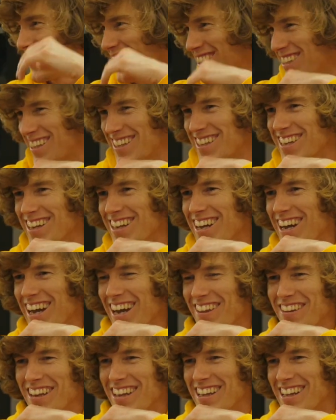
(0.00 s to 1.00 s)
Like,
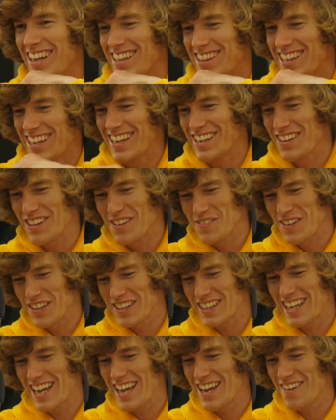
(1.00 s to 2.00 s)
and then like the end of the
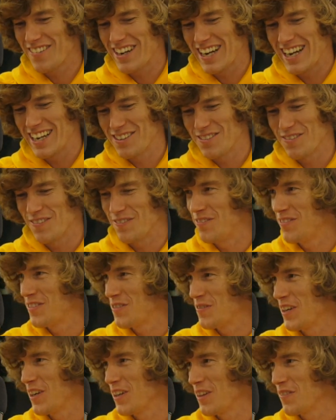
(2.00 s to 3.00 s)
month came and I had to
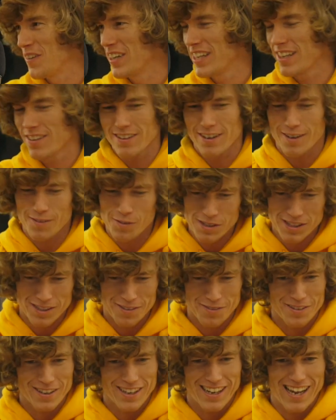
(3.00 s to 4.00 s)
spend all the money. I was like, what the
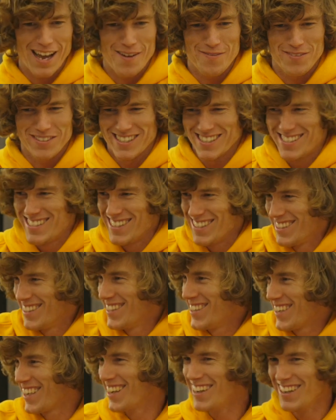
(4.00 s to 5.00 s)
fuck happened?
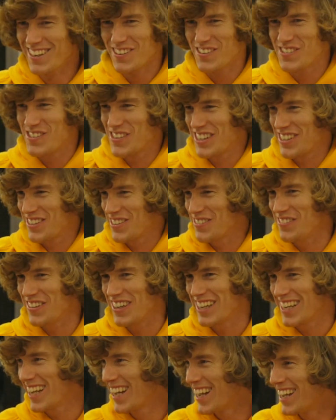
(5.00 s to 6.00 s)
Like, where's the
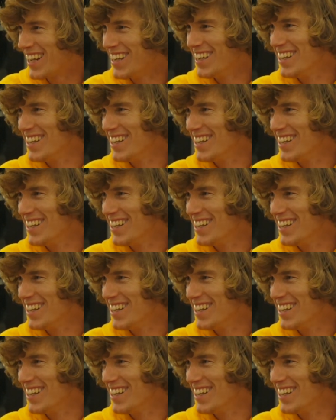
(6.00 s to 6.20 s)
money?